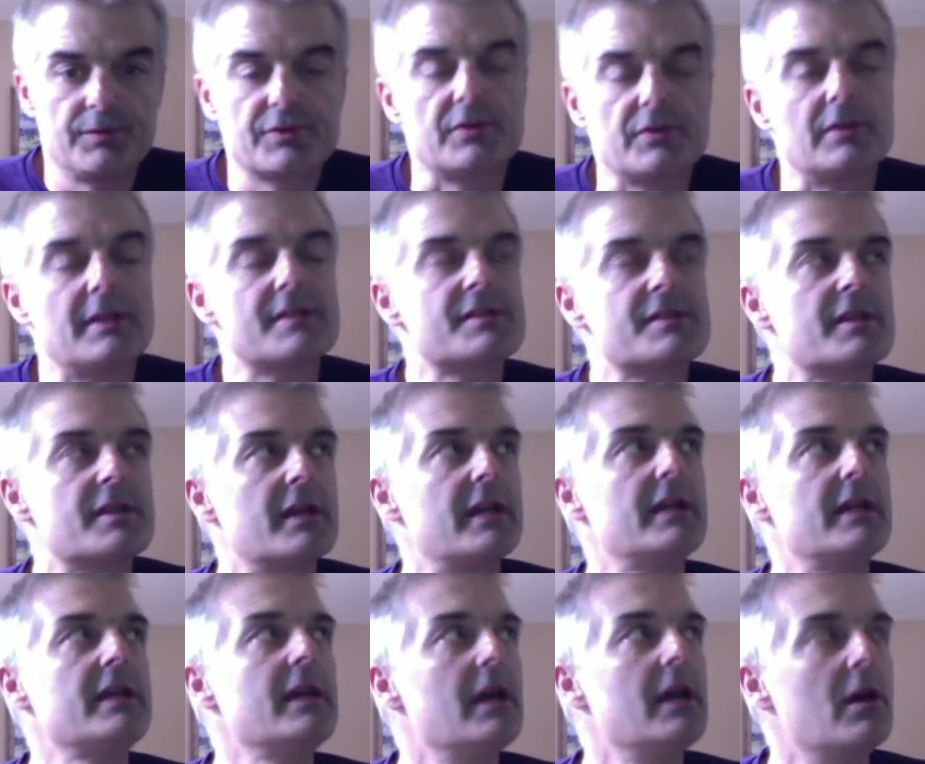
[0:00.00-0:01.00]
So let's
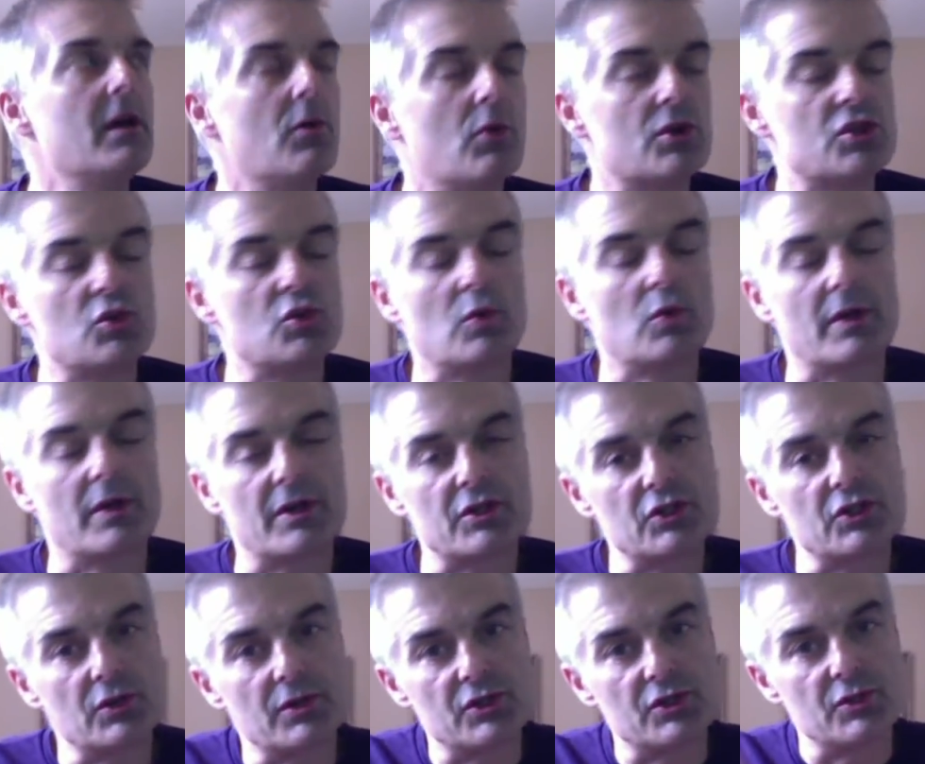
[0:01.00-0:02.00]
say what you want
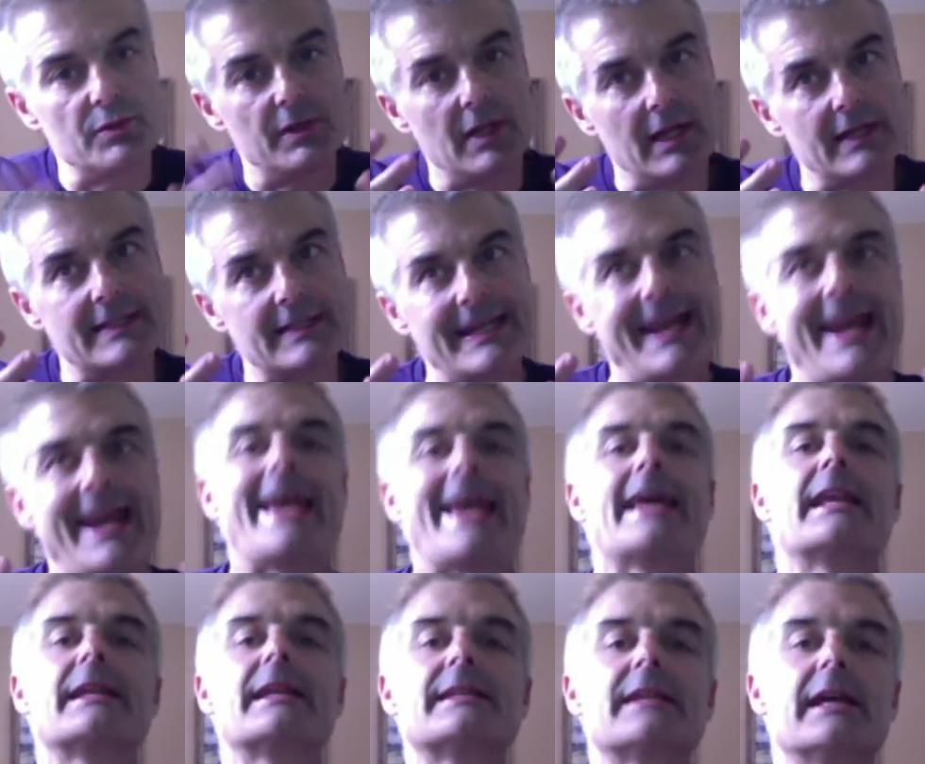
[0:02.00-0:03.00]
to do is you would like to
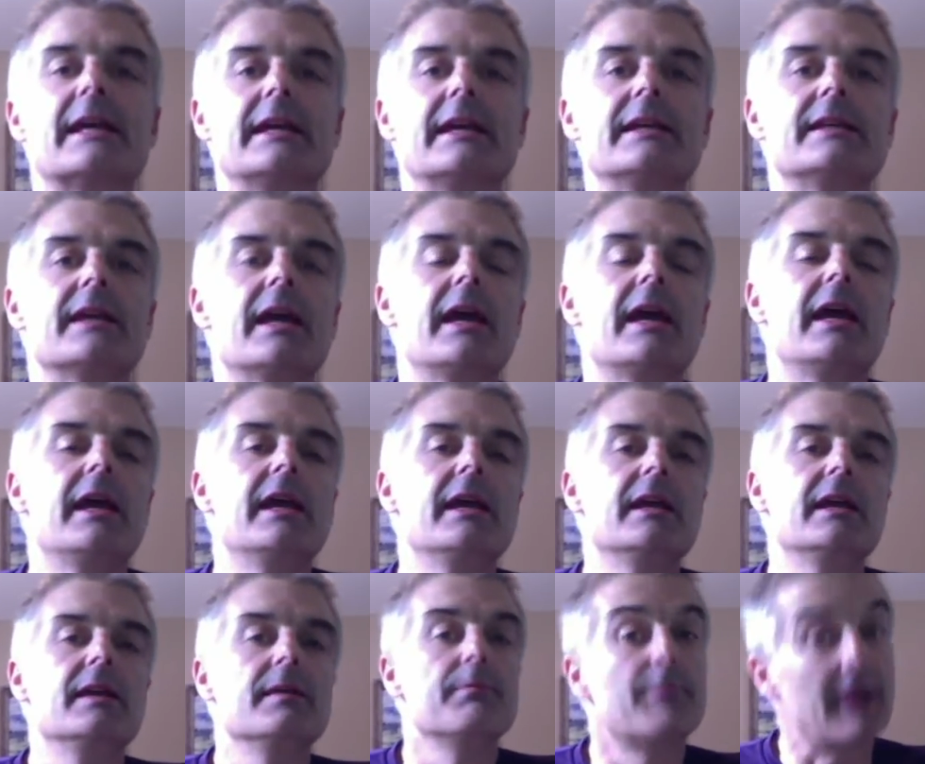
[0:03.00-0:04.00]
annotate
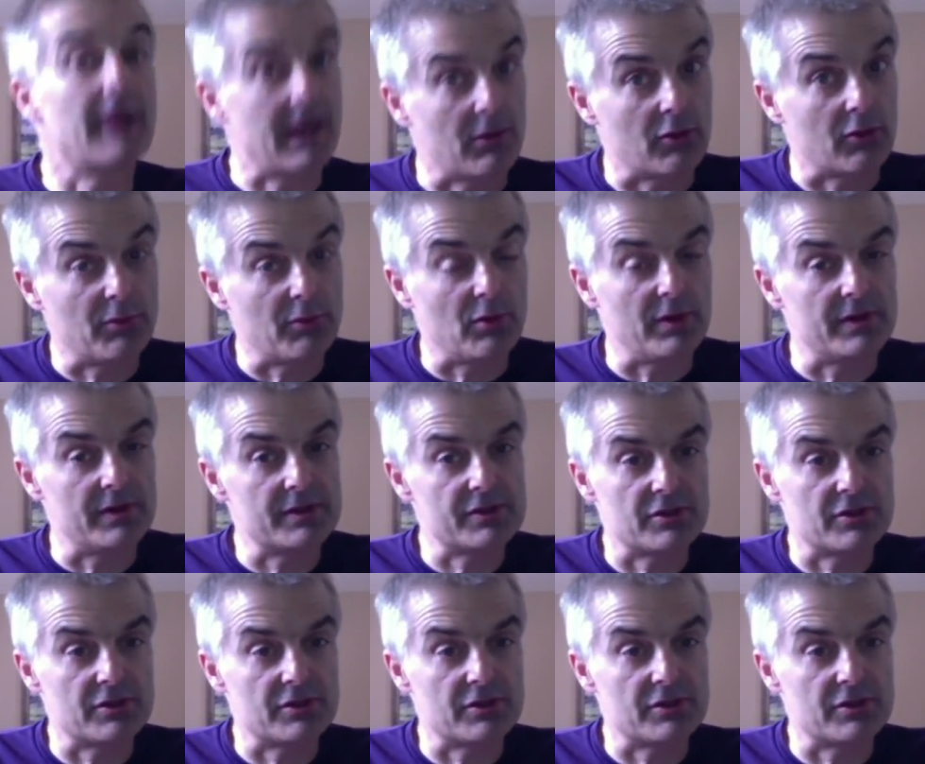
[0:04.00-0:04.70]
a PowerPoint.